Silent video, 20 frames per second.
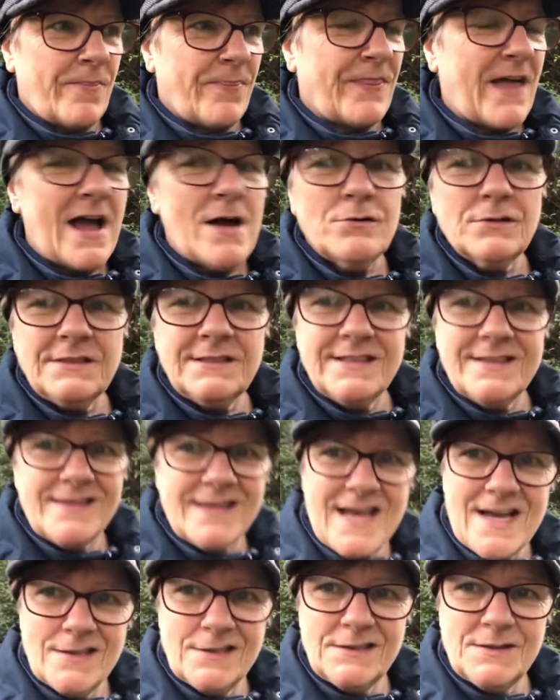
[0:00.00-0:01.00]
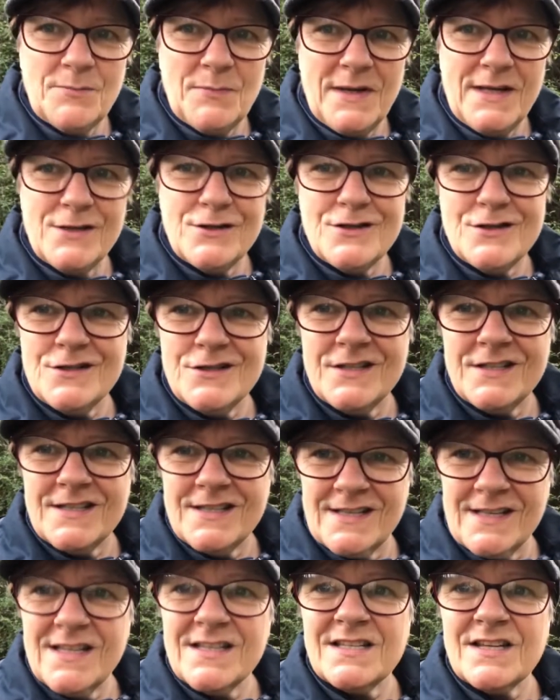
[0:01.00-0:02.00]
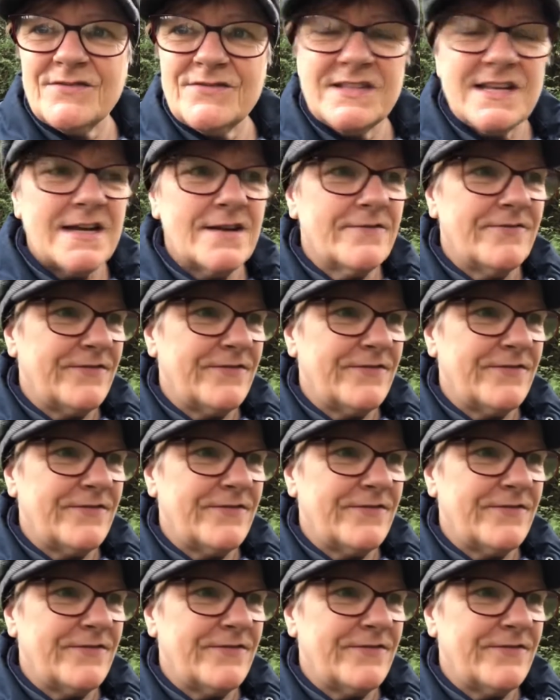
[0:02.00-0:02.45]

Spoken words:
thousands and thousands of pictures, and as I've said,